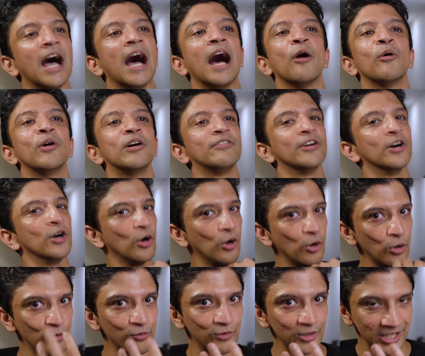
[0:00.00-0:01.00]
However,
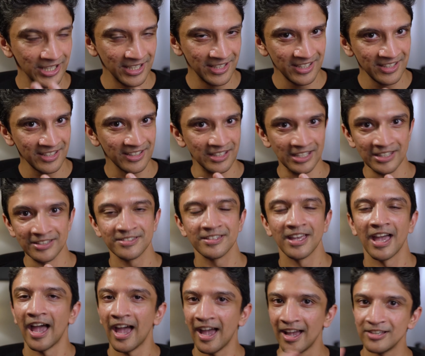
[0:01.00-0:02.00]
over the years,
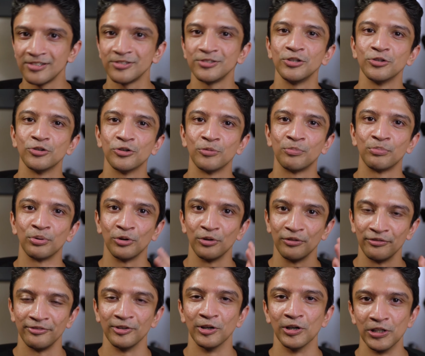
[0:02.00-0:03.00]
as your
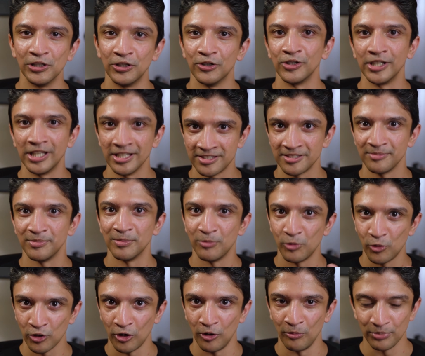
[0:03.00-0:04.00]
portfolio gets a bit
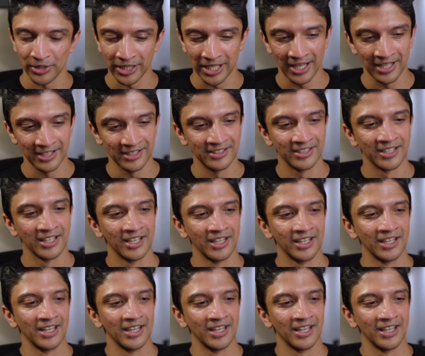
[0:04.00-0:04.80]
more complicated